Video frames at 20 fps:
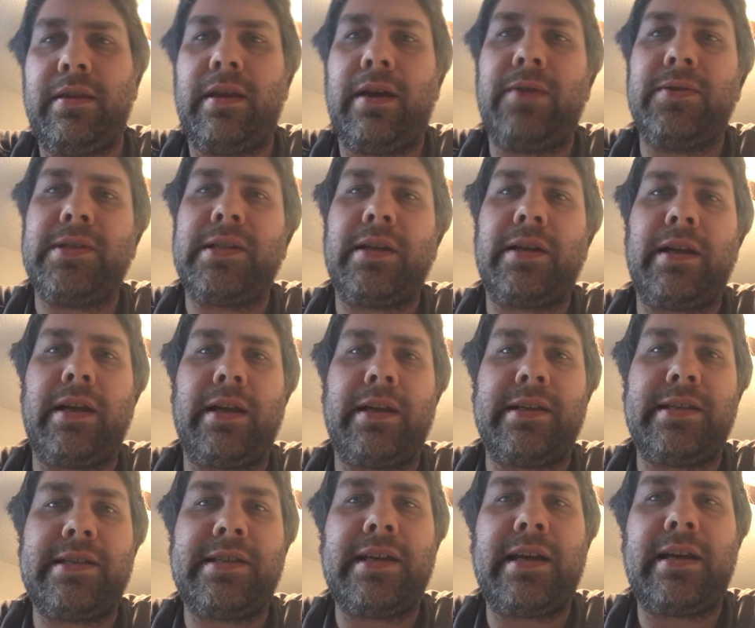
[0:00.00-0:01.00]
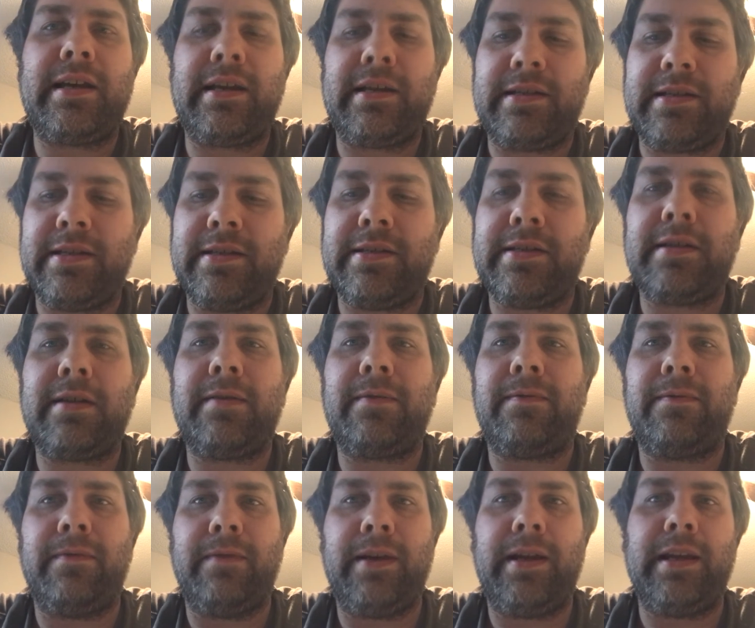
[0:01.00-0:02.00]
I was looking at settings instead
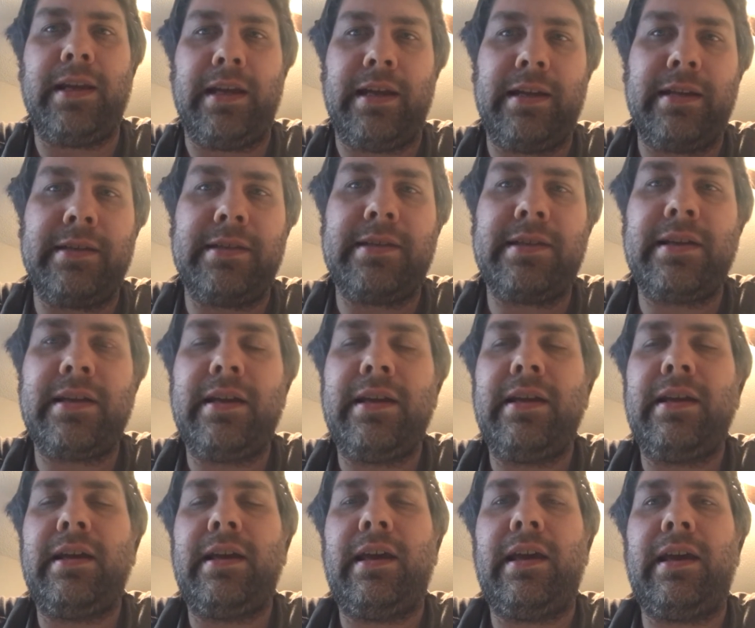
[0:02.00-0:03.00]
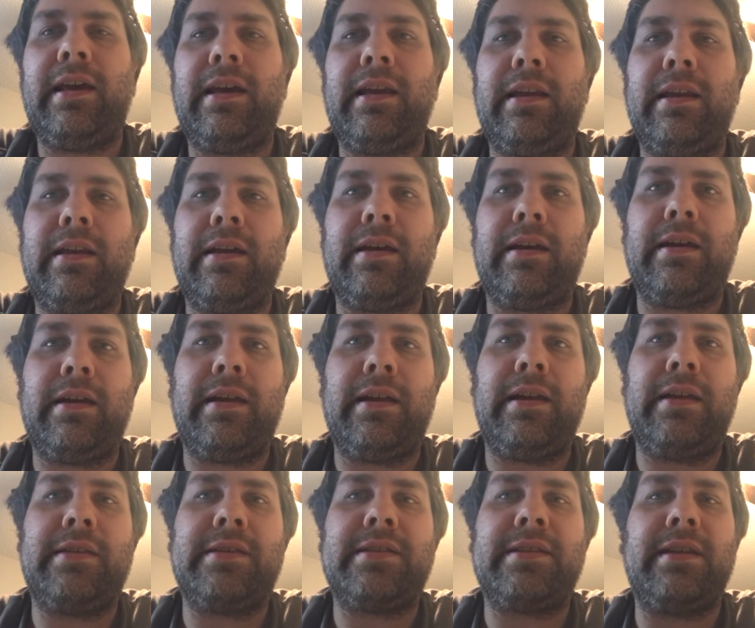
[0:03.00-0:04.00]
of readings, and uh,
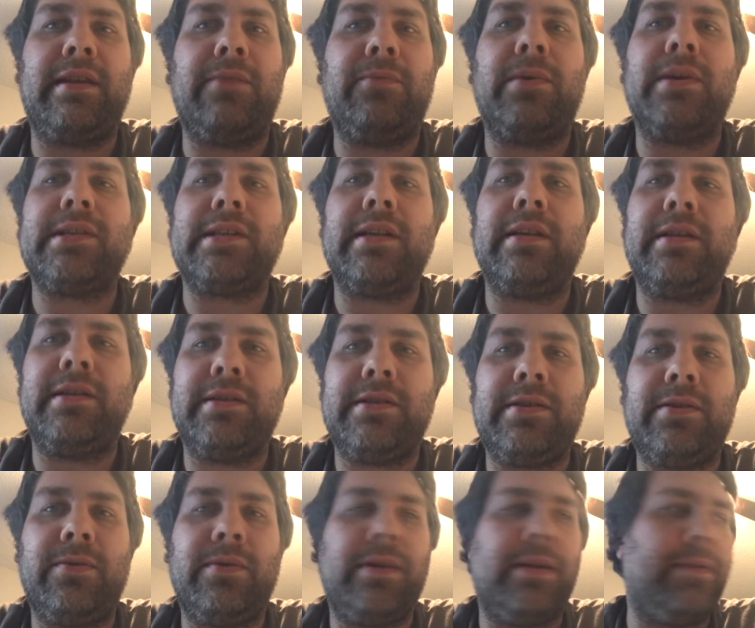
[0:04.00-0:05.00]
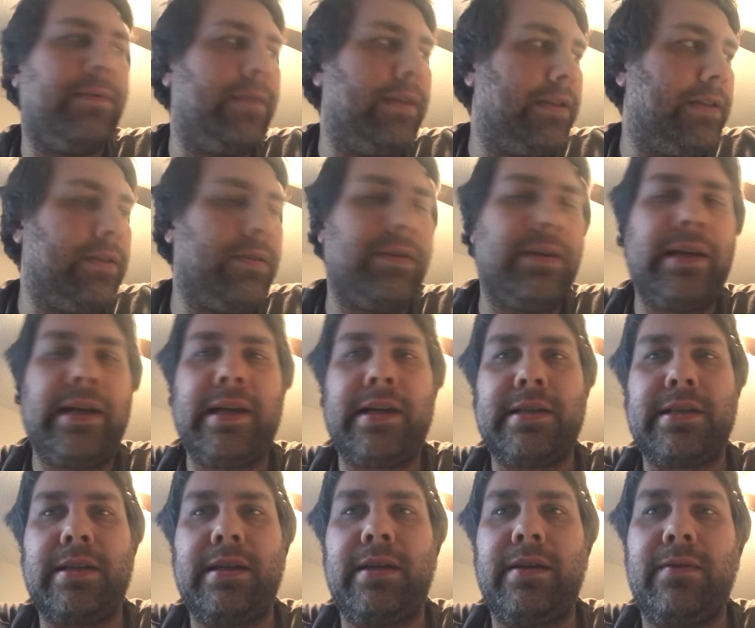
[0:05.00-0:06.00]
it's it wasn't intuitive until I
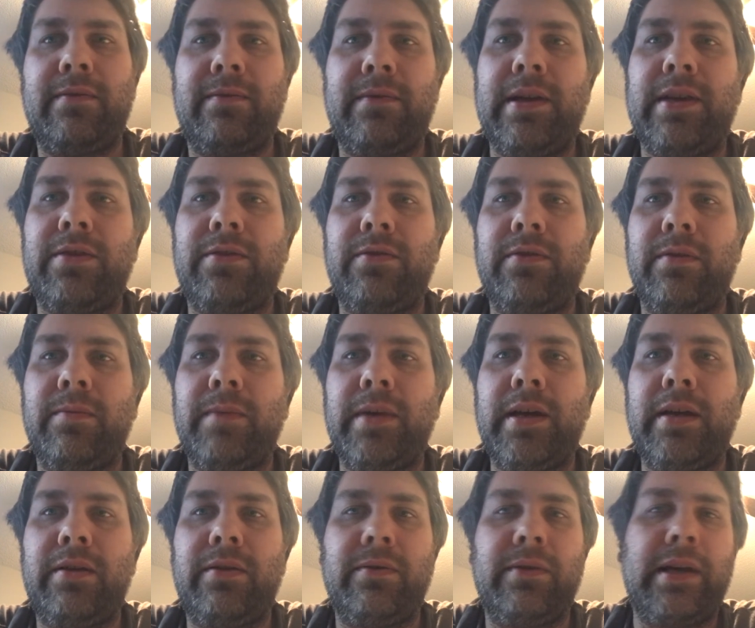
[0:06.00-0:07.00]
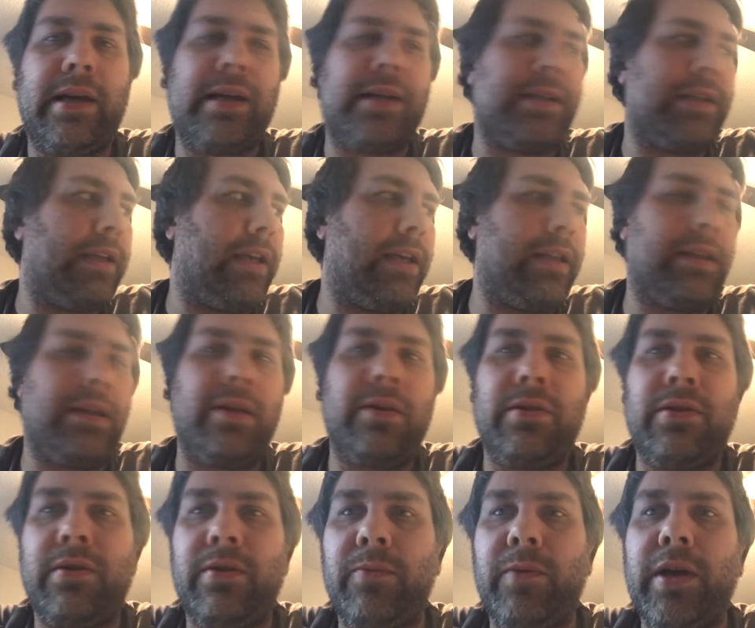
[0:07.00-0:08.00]
actually read through the manual. Actually, I had to go
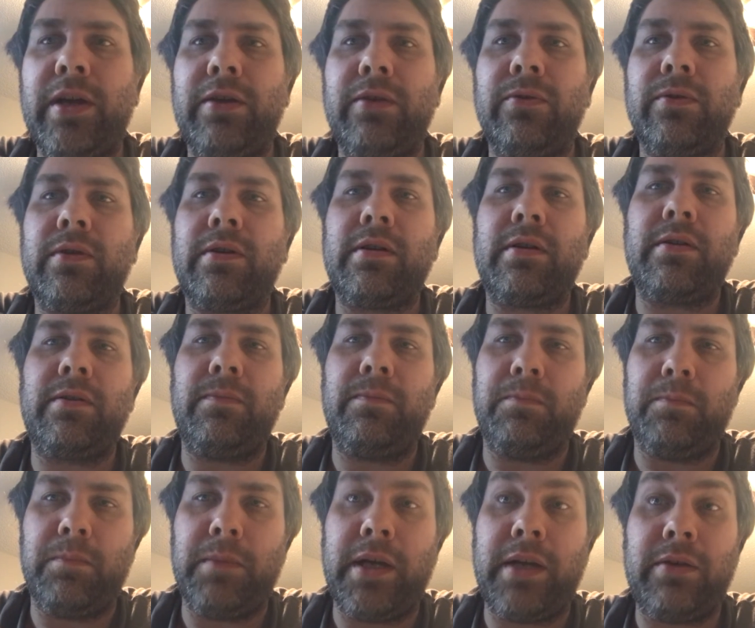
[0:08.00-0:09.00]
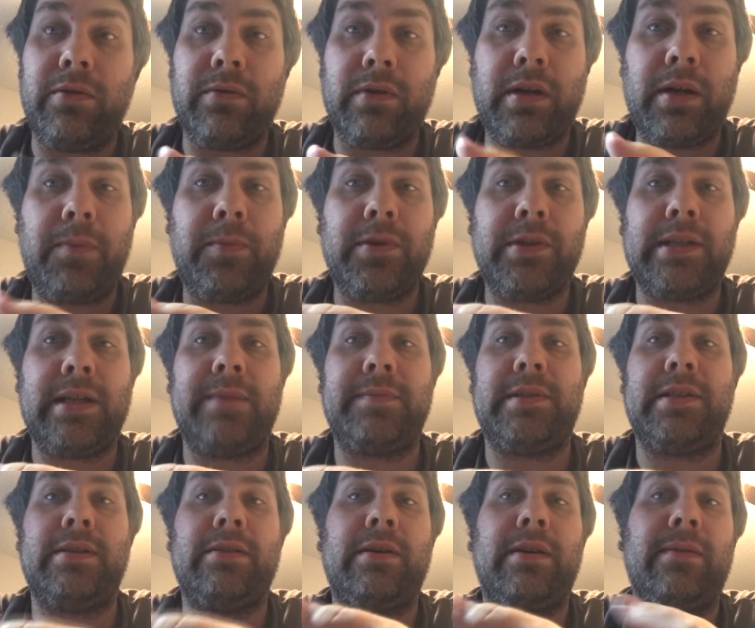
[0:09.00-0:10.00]
through the manual manual a couple times
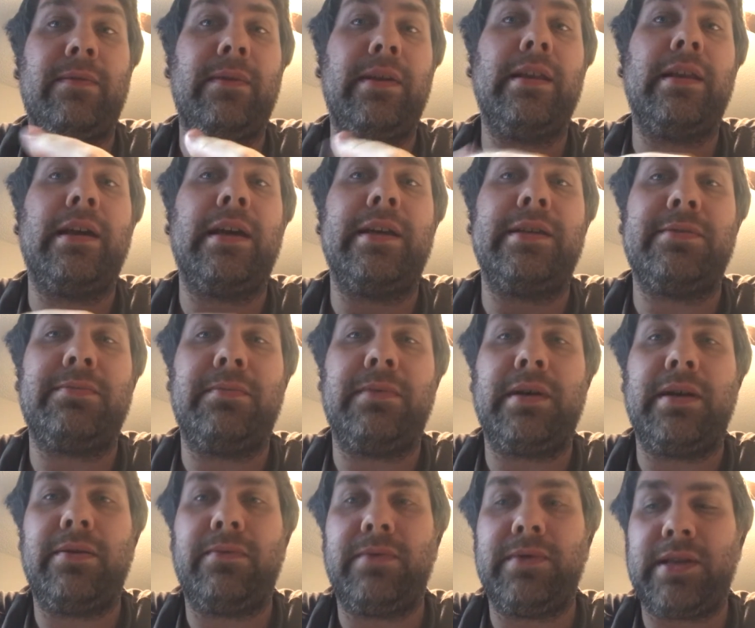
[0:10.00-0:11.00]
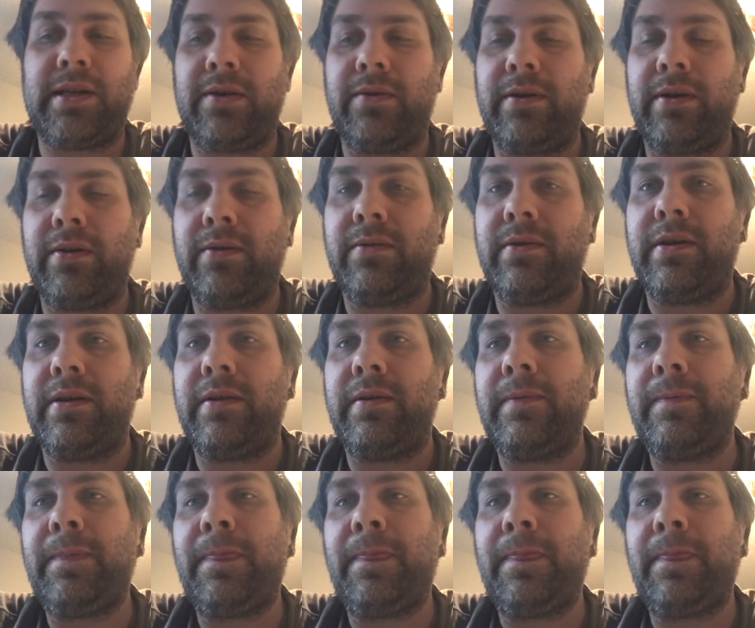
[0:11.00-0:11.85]
until I realized what was going on.